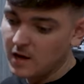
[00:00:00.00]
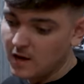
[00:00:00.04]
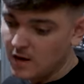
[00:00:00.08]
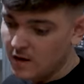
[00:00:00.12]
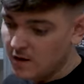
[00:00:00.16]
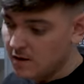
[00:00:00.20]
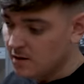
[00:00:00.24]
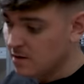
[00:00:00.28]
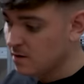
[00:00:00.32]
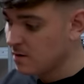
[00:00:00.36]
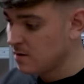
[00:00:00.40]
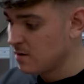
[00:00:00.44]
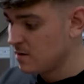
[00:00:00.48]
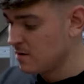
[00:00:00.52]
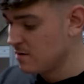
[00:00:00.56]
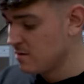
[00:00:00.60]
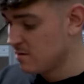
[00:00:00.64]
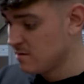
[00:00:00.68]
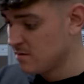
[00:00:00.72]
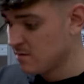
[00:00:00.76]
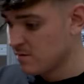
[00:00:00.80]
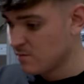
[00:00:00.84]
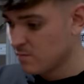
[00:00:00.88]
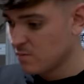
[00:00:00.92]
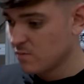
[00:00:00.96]
then
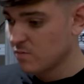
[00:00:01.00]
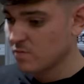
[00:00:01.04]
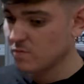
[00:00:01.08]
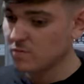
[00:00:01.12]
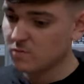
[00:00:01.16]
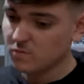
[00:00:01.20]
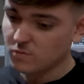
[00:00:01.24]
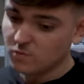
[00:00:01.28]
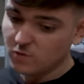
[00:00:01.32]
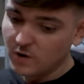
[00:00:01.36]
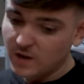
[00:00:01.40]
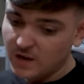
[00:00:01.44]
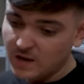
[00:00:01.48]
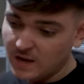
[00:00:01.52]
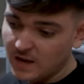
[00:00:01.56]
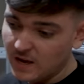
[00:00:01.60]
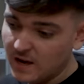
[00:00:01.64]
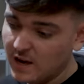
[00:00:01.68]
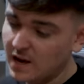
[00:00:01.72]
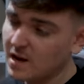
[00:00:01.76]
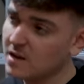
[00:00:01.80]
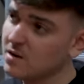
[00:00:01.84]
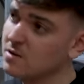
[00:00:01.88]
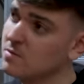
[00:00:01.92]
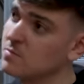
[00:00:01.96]
we need to get
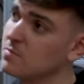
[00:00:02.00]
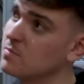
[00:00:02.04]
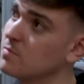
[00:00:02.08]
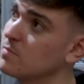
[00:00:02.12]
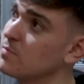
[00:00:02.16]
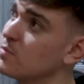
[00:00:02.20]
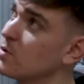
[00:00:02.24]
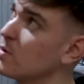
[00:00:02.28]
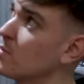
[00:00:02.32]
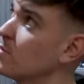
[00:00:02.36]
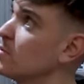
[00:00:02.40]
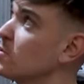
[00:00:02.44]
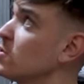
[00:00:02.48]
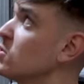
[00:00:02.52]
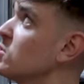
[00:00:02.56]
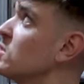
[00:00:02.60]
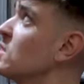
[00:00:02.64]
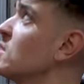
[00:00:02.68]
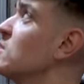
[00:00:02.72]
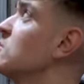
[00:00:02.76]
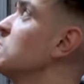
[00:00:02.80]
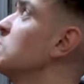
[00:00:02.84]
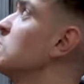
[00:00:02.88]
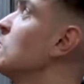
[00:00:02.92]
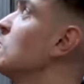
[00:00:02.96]
it in, probably just get it